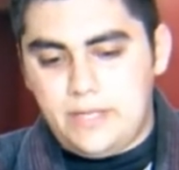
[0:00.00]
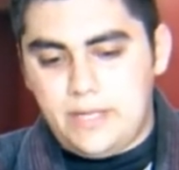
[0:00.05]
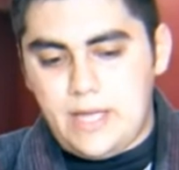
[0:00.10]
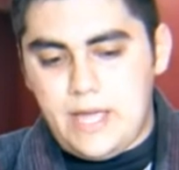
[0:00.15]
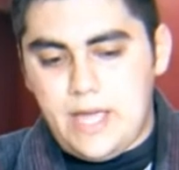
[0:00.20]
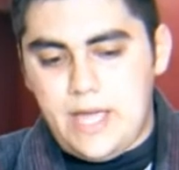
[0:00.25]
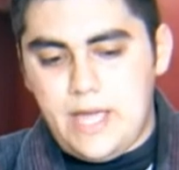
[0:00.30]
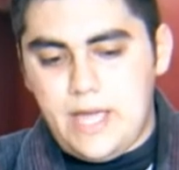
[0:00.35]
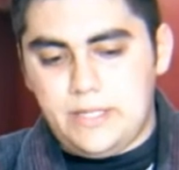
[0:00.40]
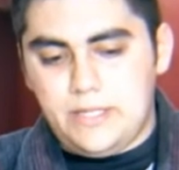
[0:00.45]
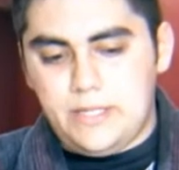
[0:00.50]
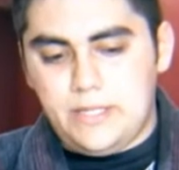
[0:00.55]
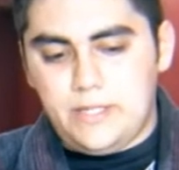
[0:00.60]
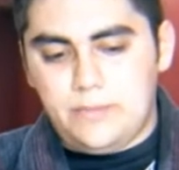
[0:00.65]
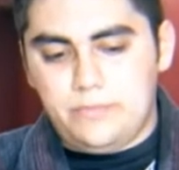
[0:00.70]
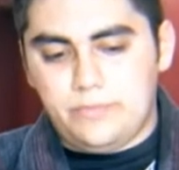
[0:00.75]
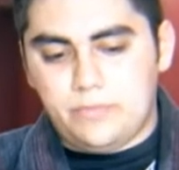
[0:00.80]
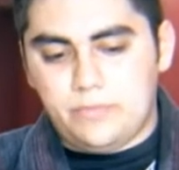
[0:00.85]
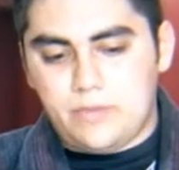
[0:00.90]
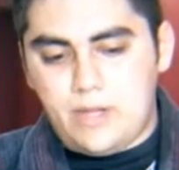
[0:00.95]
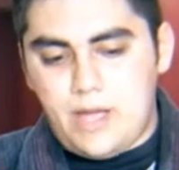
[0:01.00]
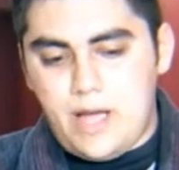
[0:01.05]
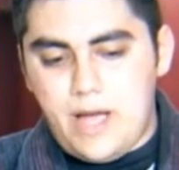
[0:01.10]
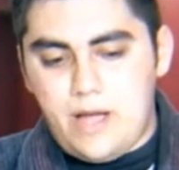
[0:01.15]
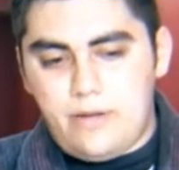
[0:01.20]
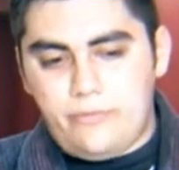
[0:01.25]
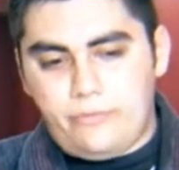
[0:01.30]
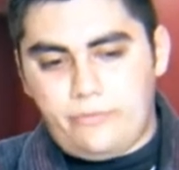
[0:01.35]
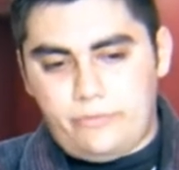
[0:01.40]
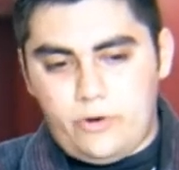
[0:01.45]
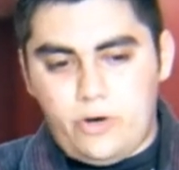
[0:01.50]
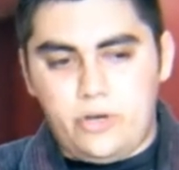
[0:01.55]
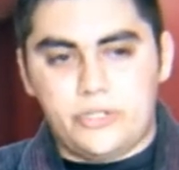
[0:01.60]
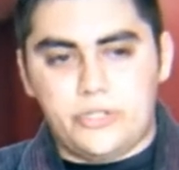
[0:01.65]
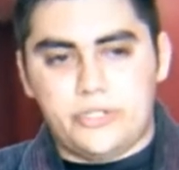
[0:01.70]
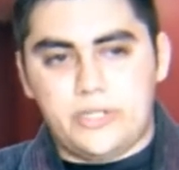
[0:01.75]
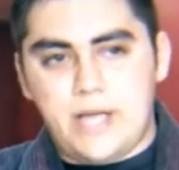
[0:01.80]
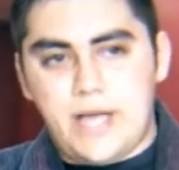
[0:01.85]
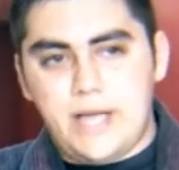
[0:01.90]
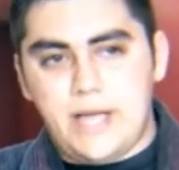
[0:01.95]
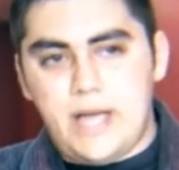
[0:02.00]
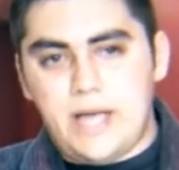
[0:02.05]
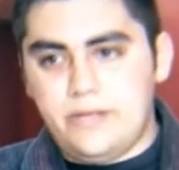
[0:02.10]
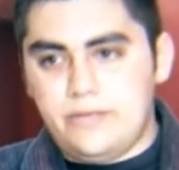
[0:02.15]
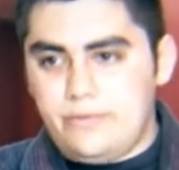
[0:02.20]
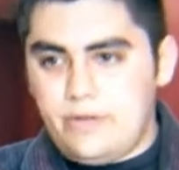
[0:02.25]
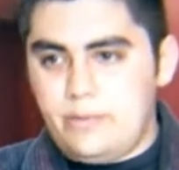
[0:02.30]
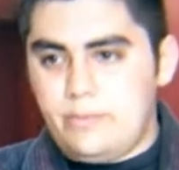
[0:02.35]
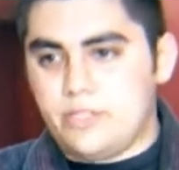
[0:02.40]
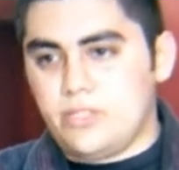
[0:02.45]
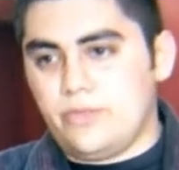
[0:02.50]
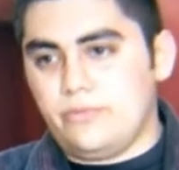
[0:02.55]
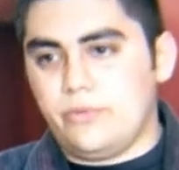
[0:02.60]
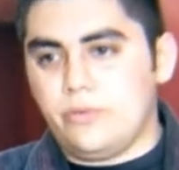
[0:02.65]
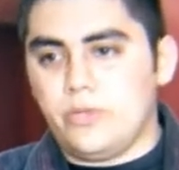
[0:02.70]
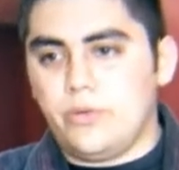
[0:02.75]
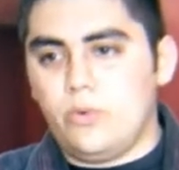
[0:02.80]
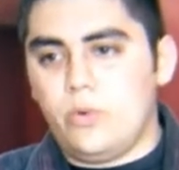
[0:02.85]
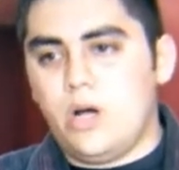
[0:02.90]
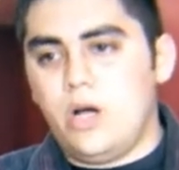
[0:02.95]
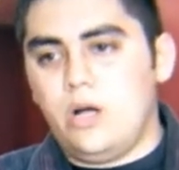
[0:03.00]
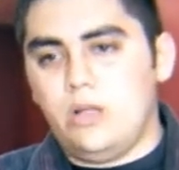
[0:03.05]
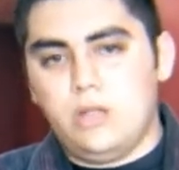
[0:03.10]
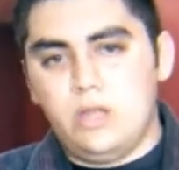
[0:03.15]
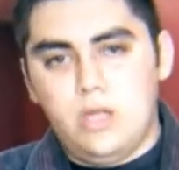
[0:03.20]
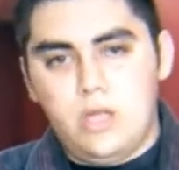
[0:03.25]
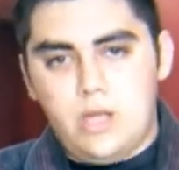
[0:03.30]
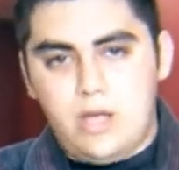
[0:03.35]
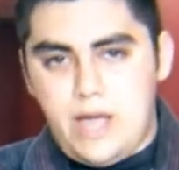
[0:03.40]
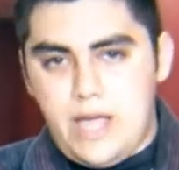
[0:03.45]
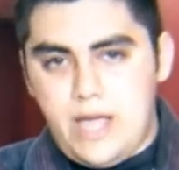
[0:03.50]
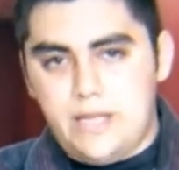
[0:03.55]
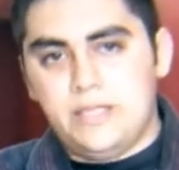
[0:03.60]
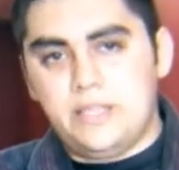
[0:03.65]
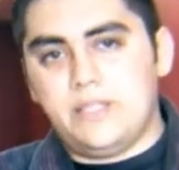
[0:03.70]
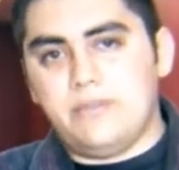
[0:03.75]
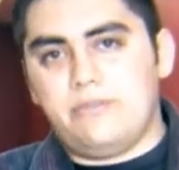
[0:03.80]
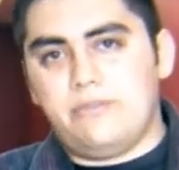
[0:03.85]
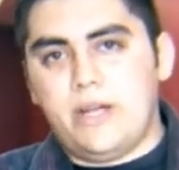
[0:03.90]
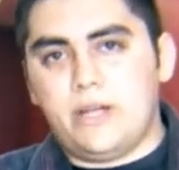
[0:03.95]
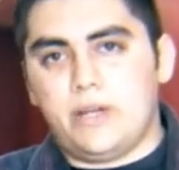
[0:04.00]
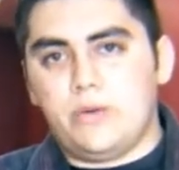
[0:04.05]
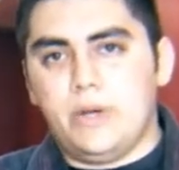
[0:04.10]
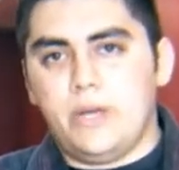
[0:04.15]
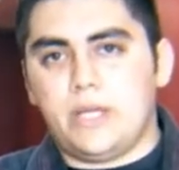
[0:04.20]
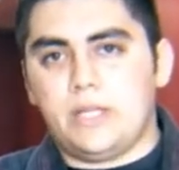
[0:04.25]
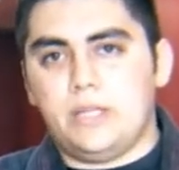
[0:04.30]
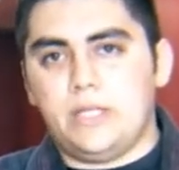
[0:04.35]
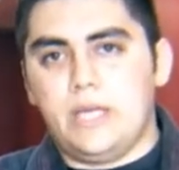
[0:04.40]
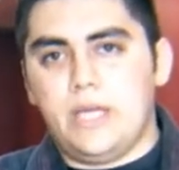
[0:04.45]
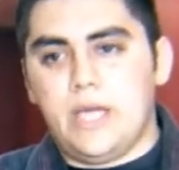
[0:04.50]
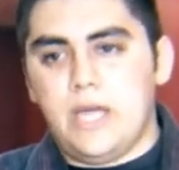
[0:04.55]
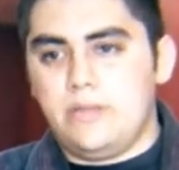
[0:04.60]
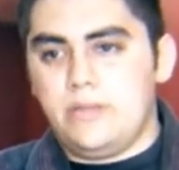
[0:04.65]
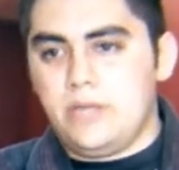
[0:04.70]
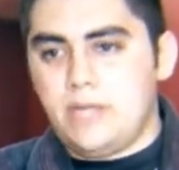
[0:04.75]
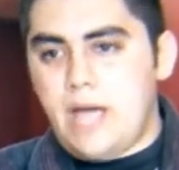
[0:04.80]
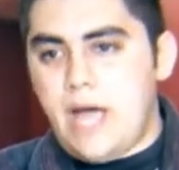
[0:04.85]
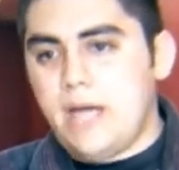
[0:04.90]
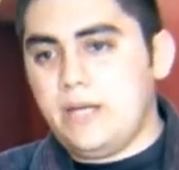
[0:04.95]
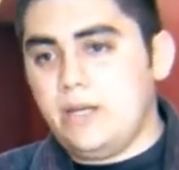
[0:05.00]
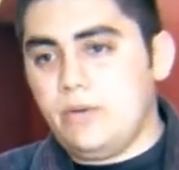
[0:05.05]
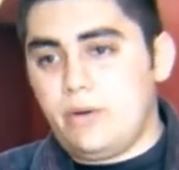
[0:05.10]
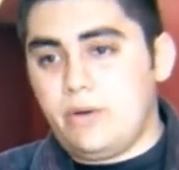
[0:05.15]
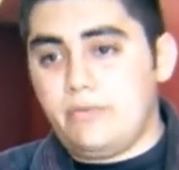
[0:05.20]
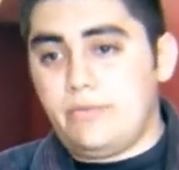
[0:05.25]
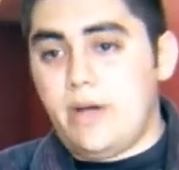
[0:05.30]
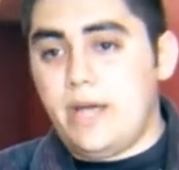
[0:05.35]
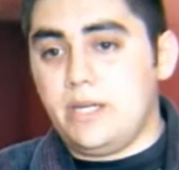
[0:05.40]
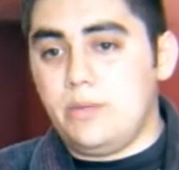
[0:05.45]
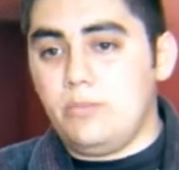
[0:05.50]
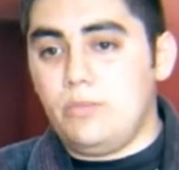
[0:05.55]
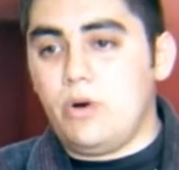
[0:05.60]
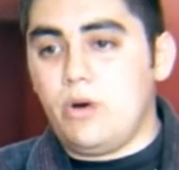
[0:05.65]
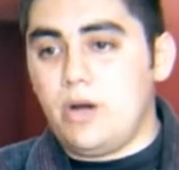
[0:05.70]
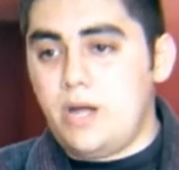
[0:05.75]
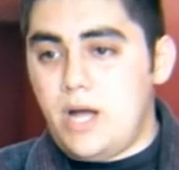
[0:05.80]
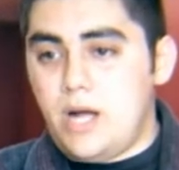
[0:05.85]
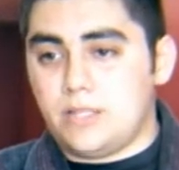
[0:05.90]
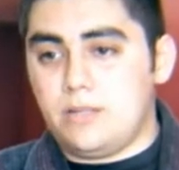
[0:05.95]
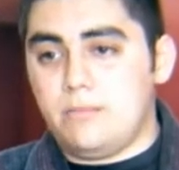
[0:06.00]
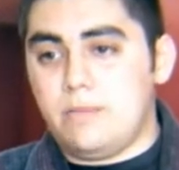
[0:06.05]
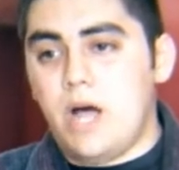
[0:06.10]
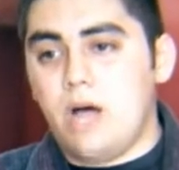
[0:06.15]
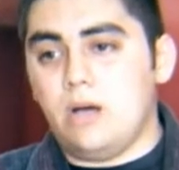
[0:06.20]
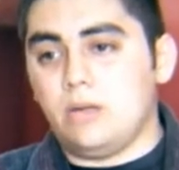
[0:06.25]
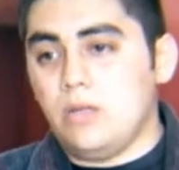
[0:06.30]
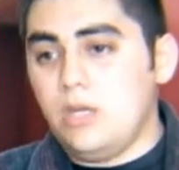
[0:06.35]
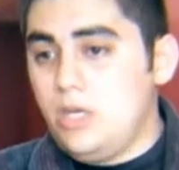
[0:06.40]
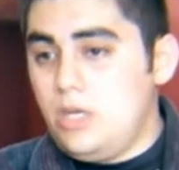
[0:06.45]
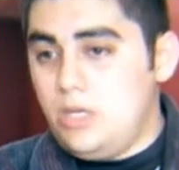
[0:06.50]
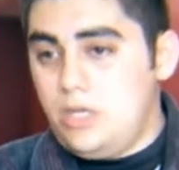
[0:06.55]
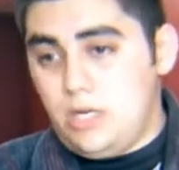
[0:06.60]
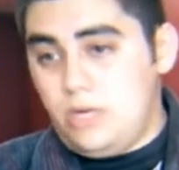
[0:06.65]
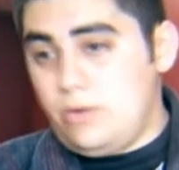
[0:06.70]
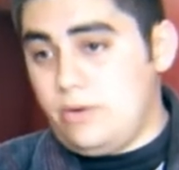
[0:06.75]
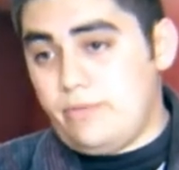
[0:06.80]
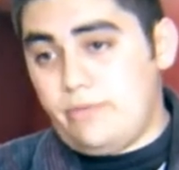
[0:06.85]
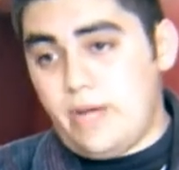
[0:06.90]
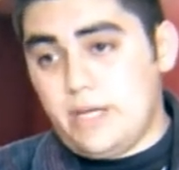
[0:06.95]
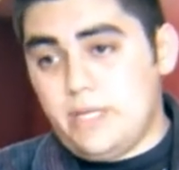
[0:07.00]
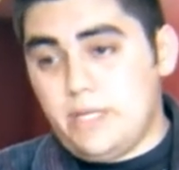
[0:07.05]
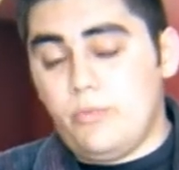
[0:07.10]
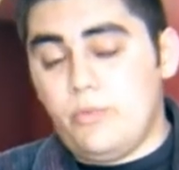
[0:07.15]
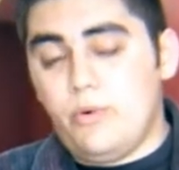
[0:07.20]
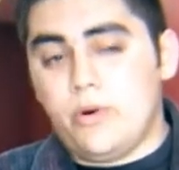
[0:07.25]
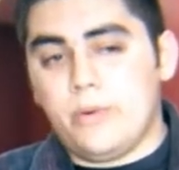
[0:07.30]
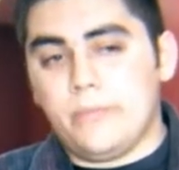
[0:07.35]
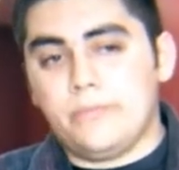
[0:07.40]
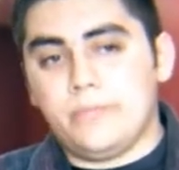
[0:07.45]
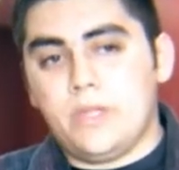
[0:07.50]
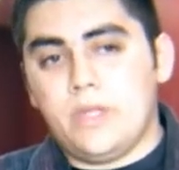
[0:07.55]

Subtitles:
And first, I defended myself really well. I ended the fight quickly, and the guy didn't want to fight anymore. I knocked him out. He didn't want to fight anymore.